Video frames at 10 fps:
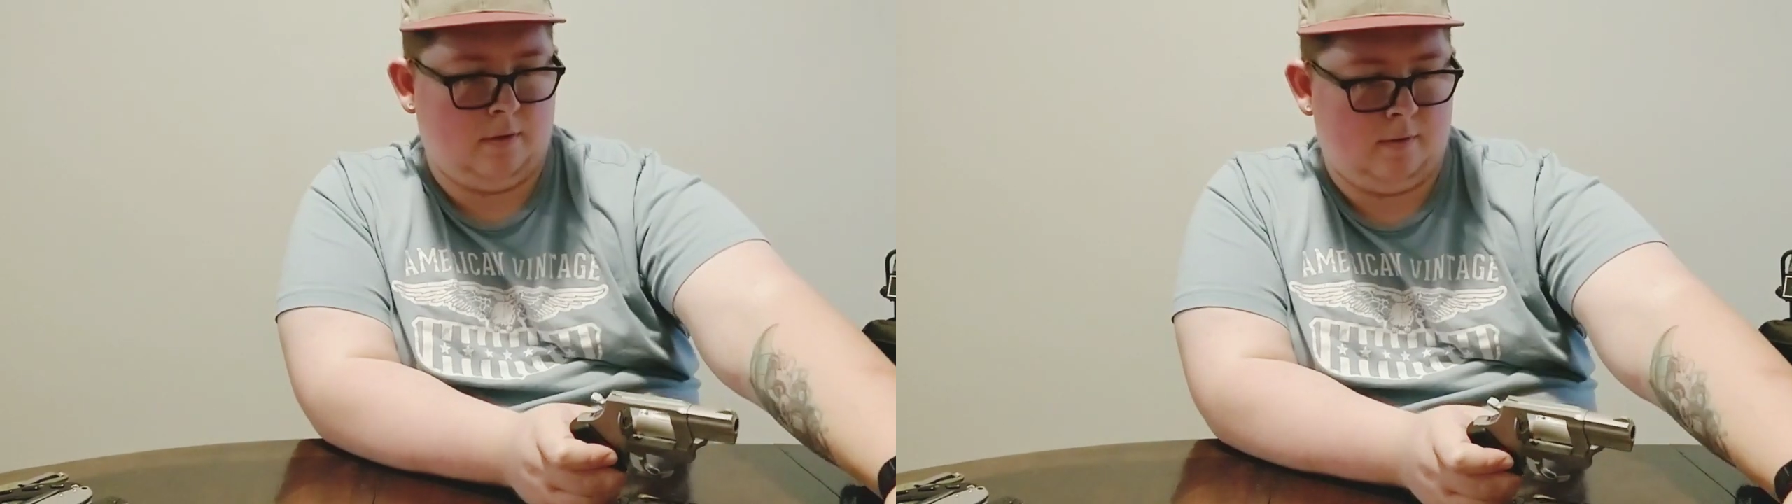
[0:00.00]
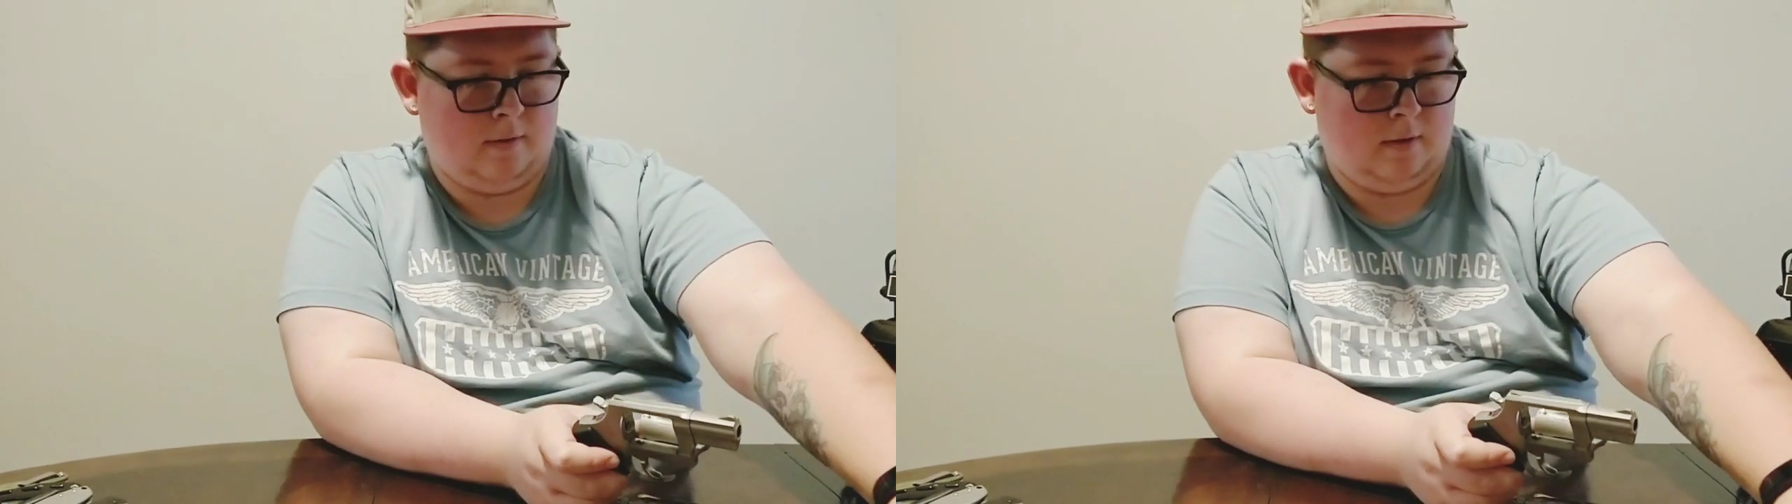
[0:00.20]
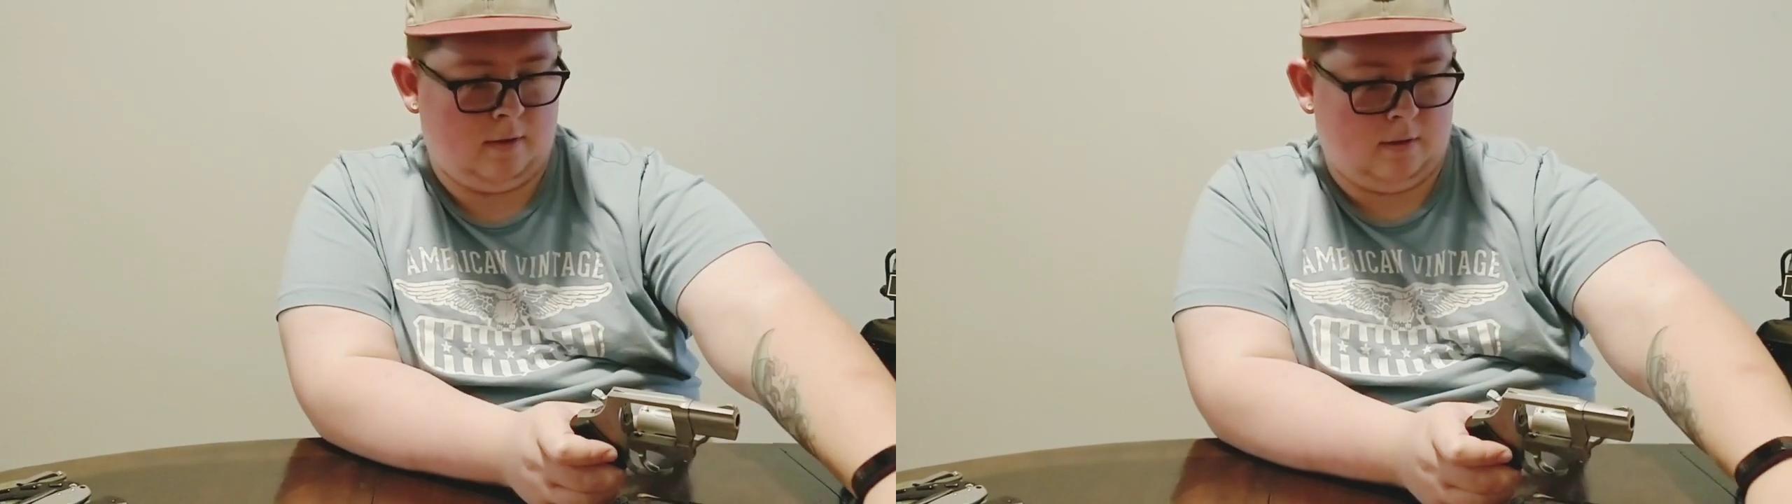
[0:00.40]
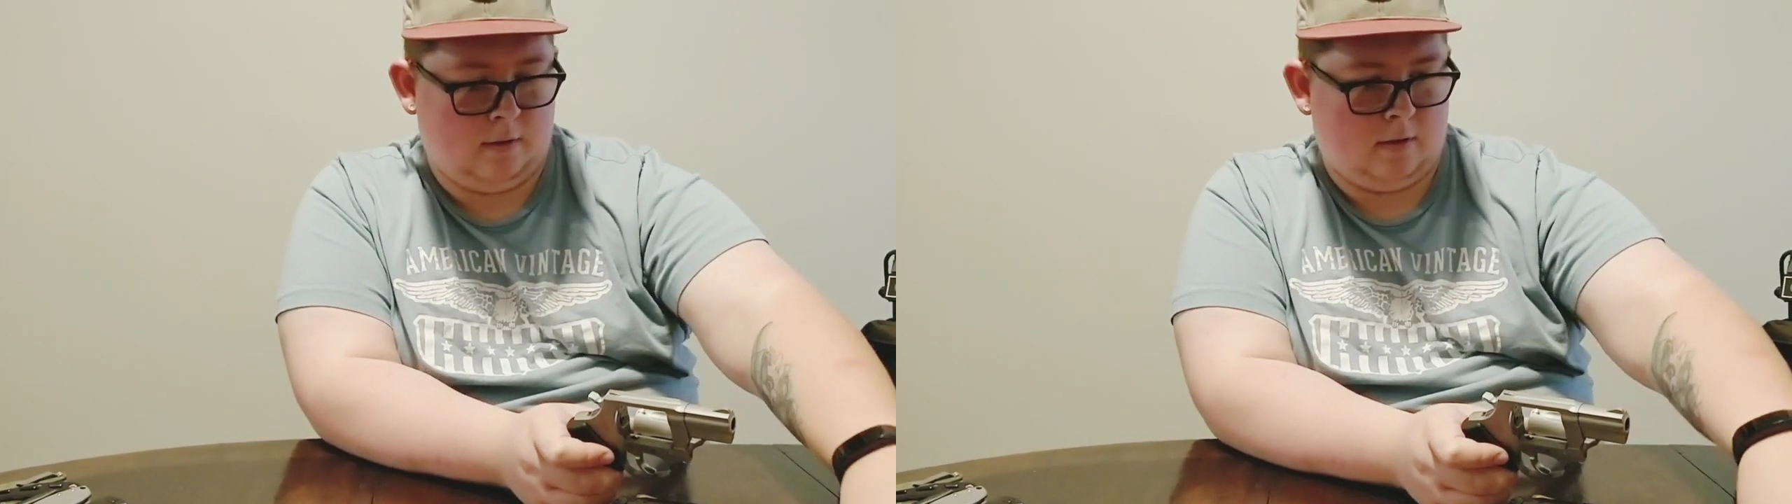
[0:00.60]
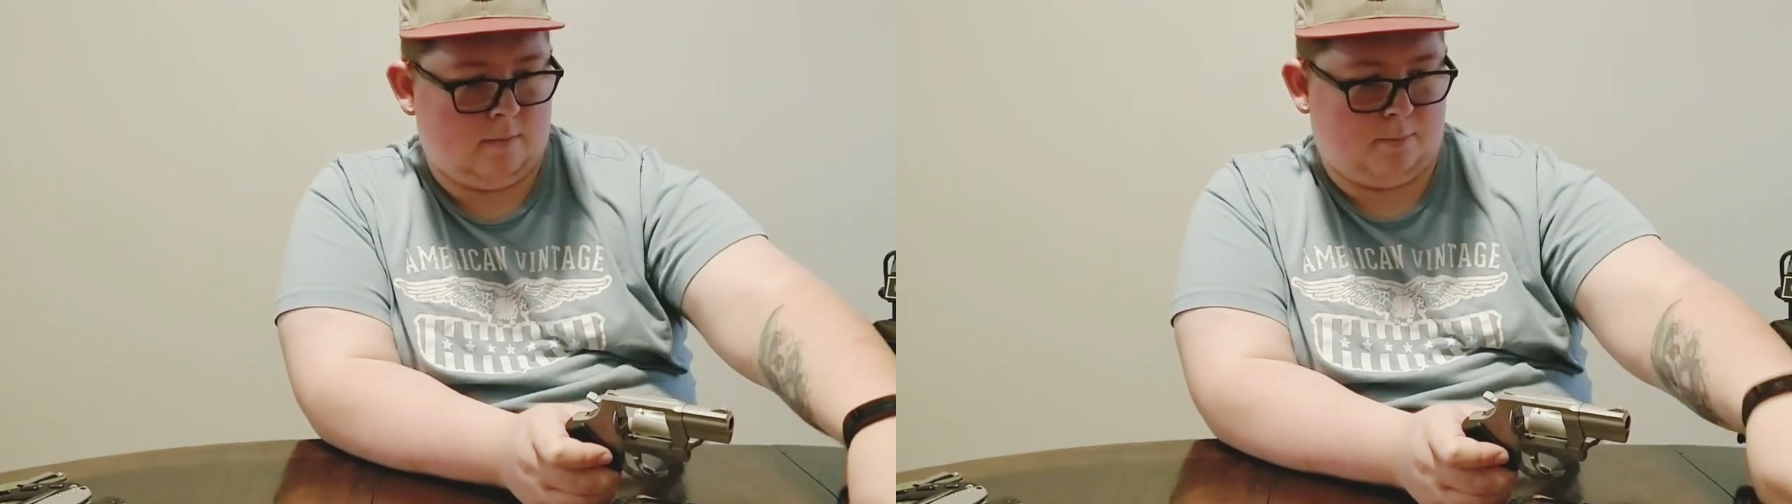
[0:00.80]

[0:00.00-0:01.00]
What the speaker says: Let's